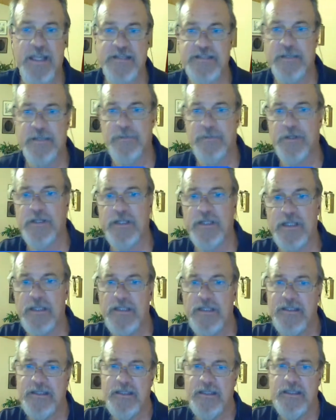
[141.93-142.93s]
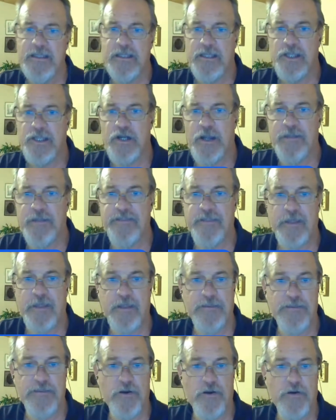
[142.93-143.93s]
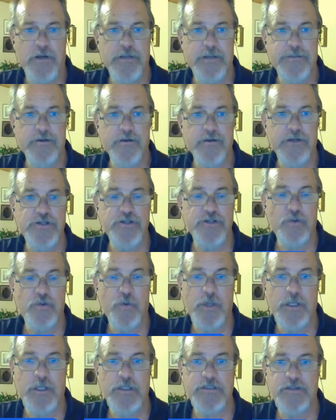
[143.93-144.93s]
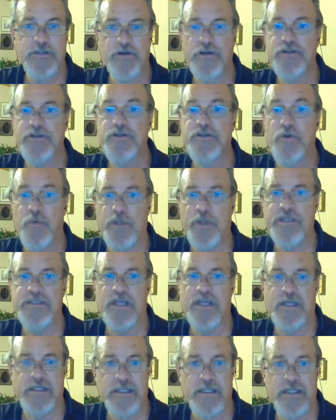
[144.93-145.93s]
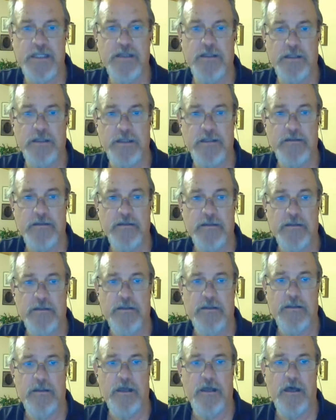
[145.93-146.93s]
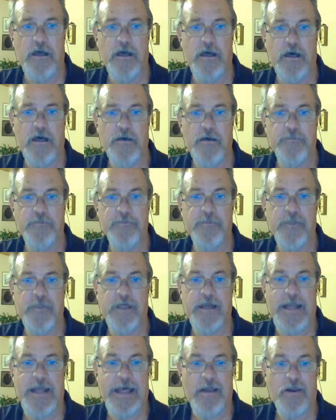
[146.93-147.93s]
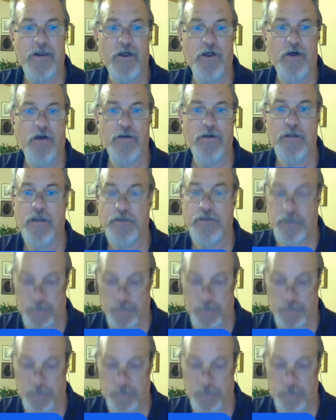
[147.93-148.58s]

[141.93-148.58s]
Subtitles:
Typically, I think 32 weeks ideally, and how long you